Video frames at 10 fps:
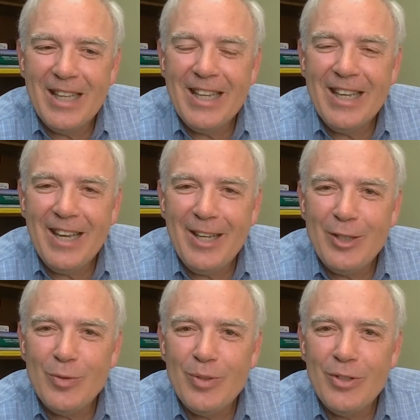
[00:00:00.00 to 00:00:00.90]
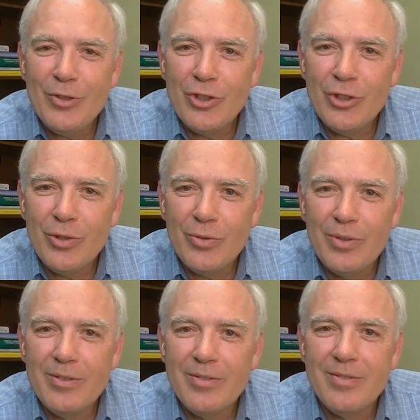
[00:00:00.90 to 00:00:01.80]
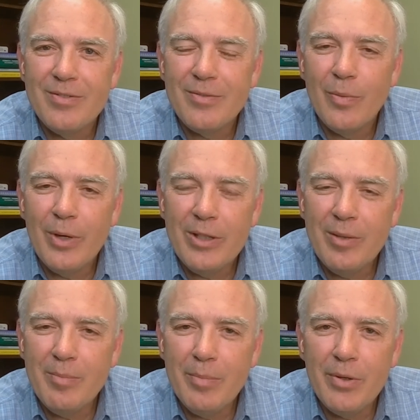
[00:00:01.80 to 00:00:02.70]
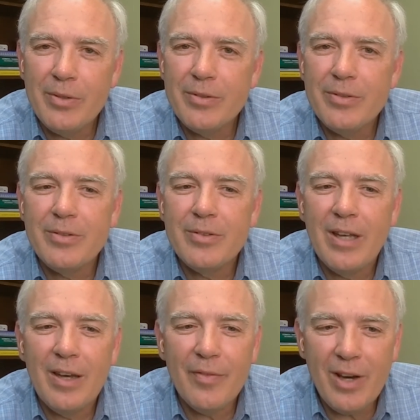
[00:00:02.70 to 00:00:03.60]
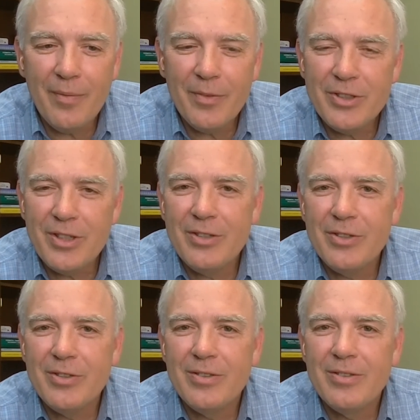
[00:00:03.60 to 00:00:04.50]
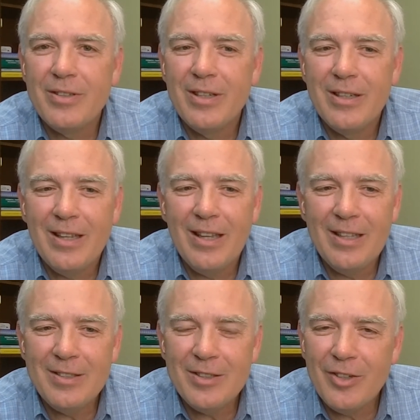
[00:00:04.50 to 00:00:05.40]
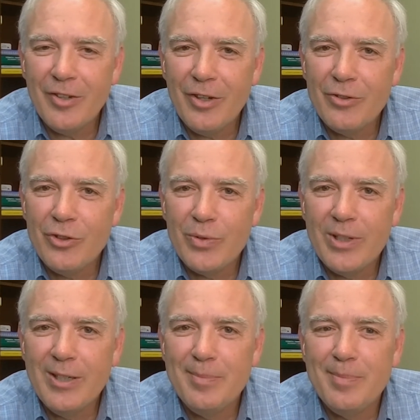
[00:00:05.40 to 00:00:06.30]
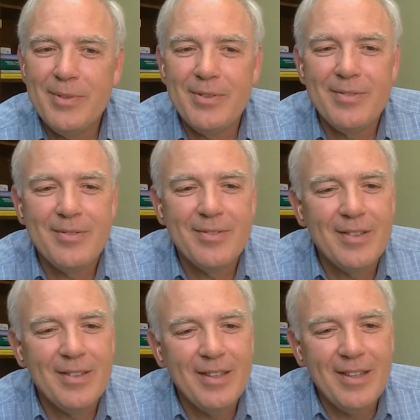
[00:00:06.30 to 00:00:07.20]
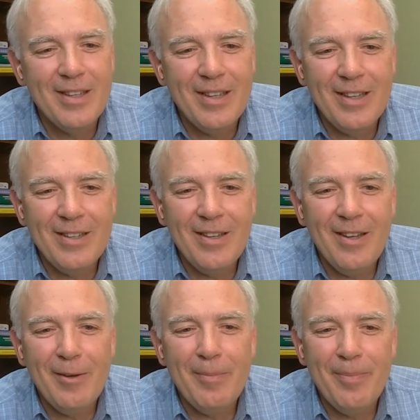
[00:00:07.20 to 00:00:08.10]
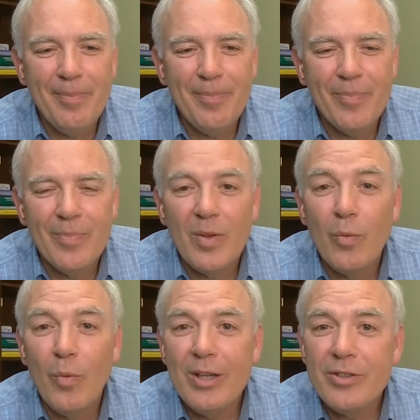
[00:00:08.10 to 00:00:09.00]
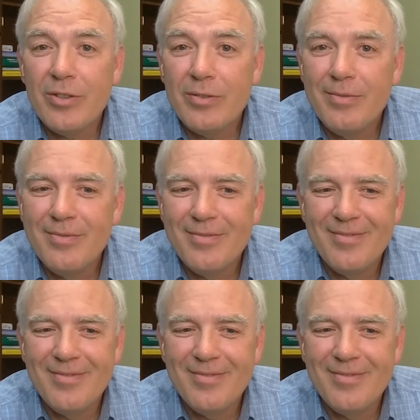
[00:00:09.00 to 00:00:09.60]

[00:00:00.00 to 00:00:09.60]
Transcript: engage with your children, read them books, have conversation, listen to their dreams, and um, wrestle.